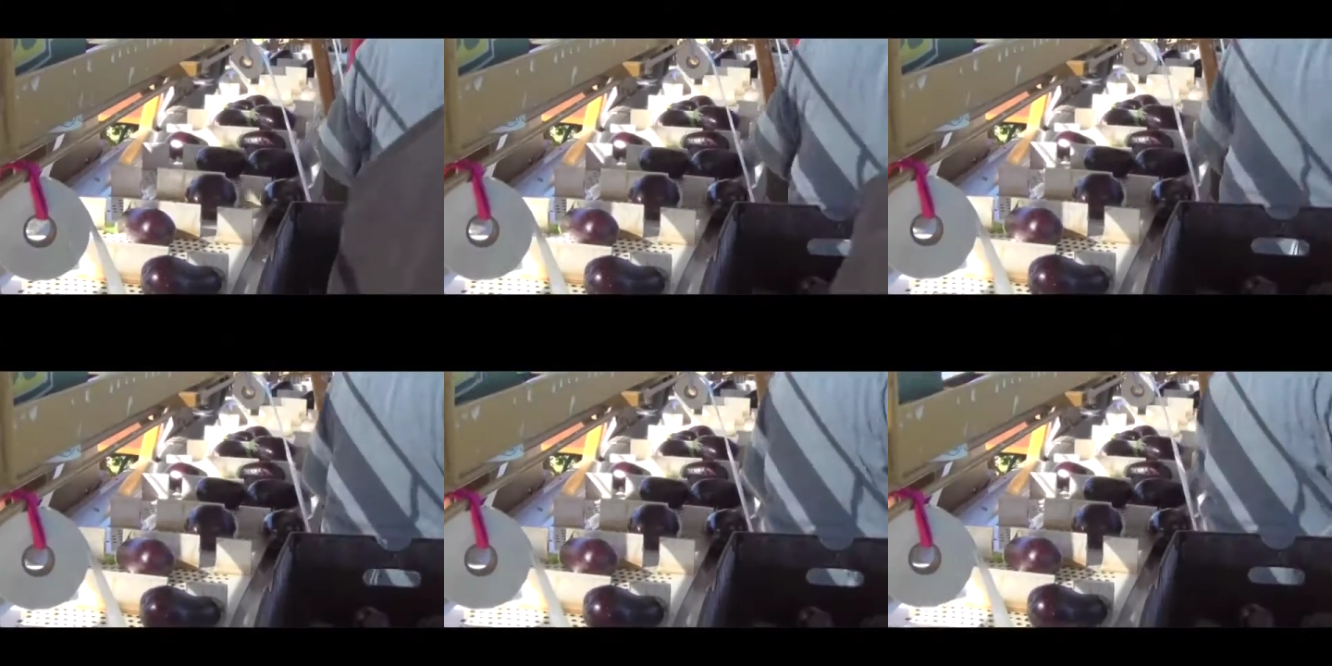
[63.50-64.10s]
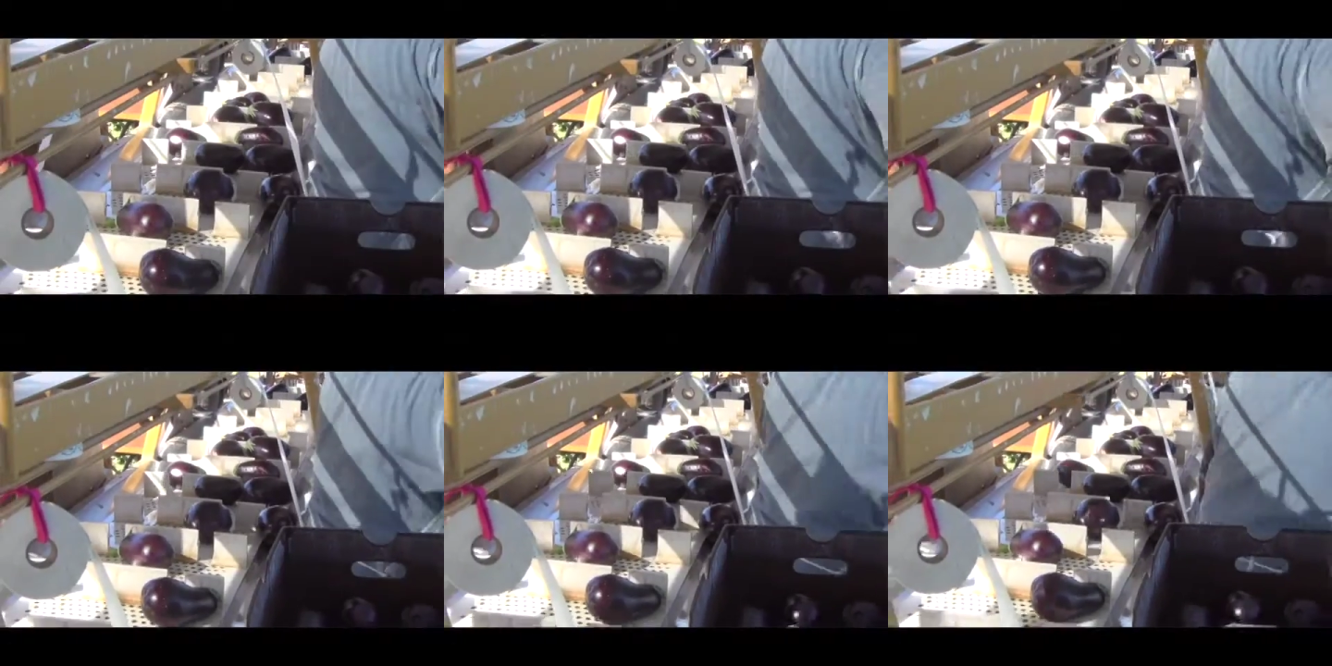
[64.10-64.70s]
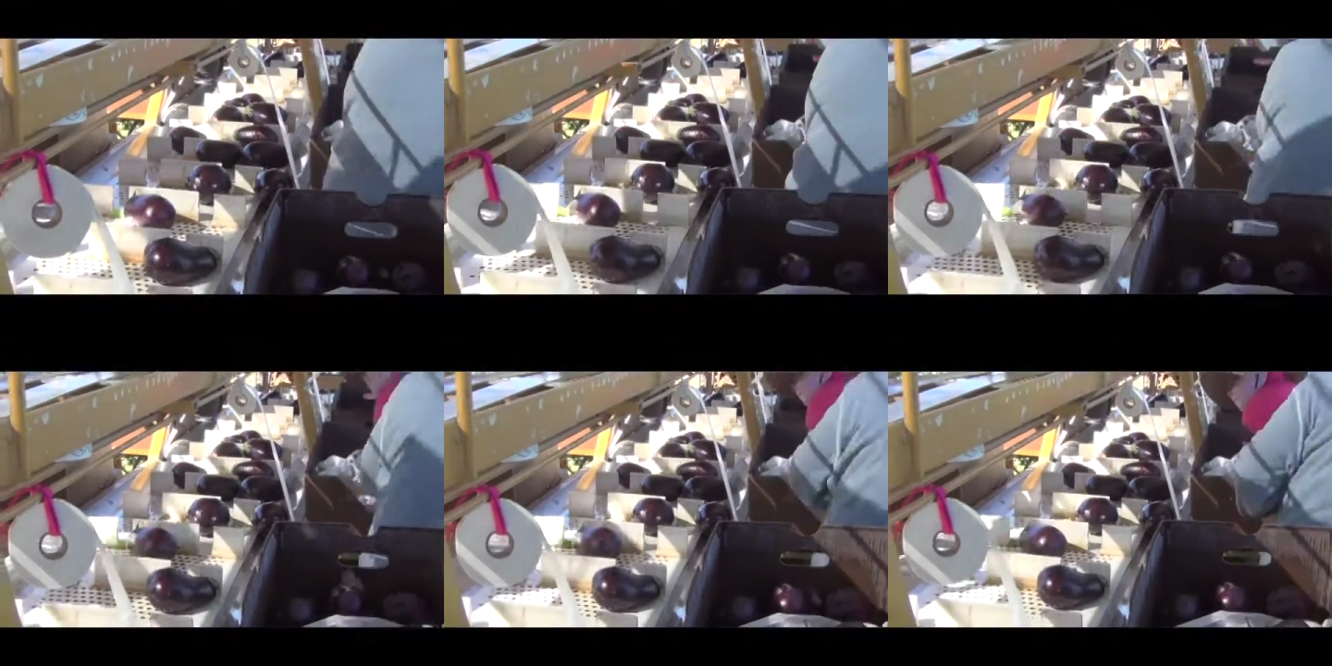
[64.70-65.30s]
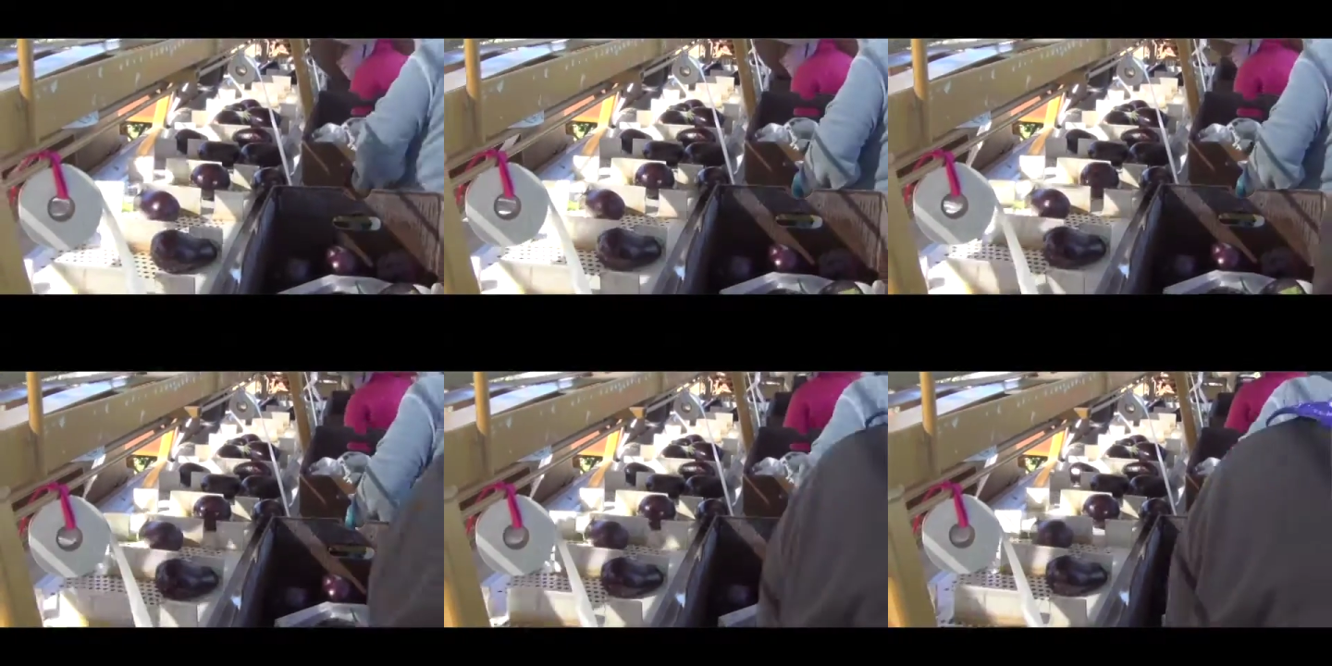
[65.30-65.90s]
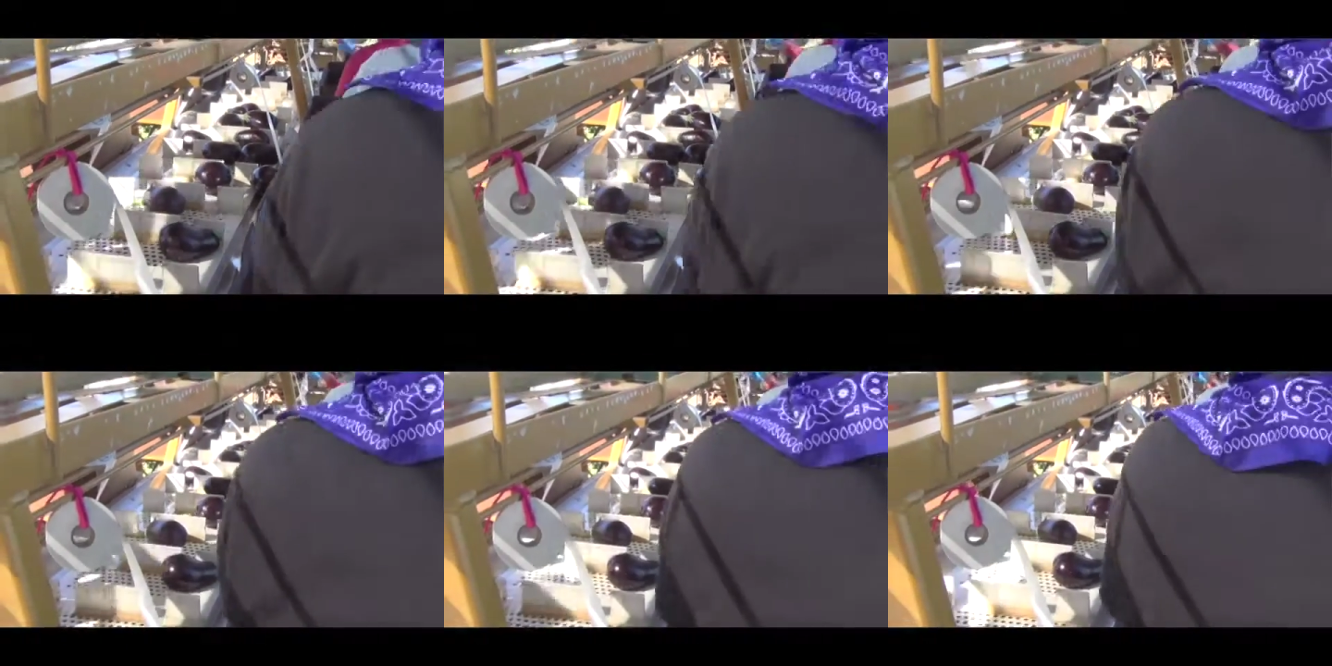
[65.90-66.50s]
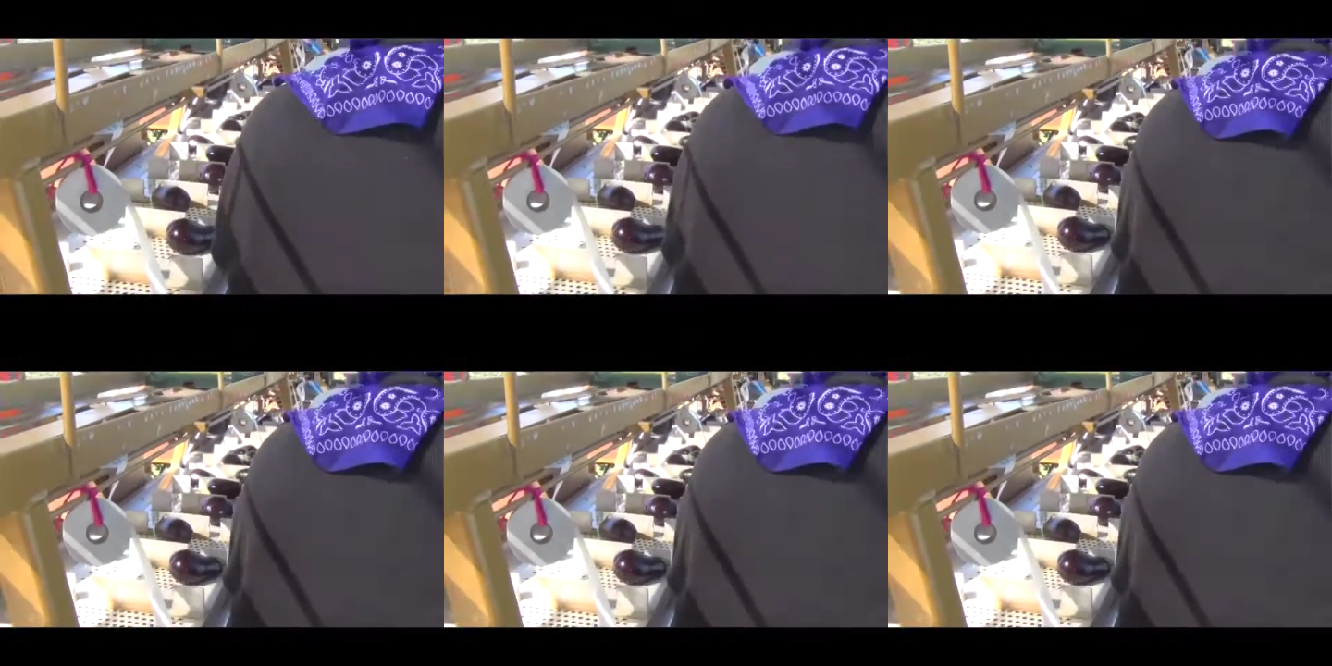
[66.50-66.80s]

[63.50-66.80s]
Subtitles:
(no speaker visible)